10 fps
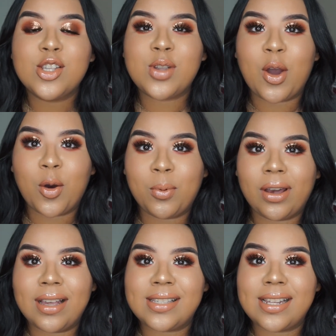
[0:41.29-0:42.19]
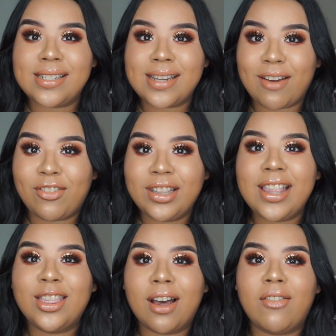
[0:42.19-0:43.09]
So I hope you guys
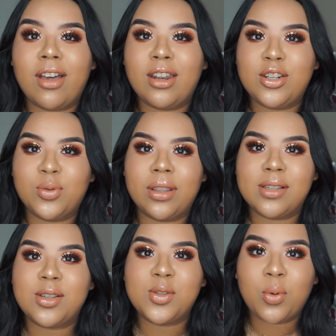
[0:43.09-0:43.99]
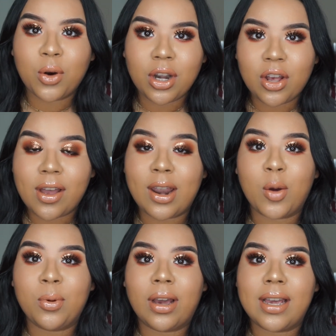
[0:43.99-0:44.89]
definitely love and enjoy this tutorial, and I
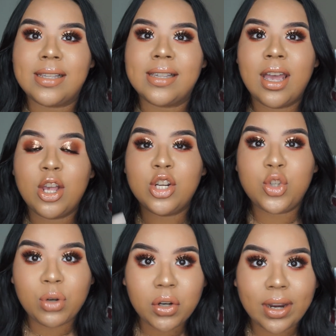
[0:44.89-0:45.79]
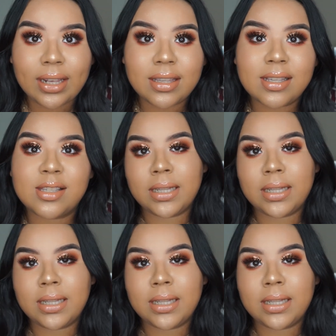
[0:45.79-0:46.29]
hope you guys do recreate this.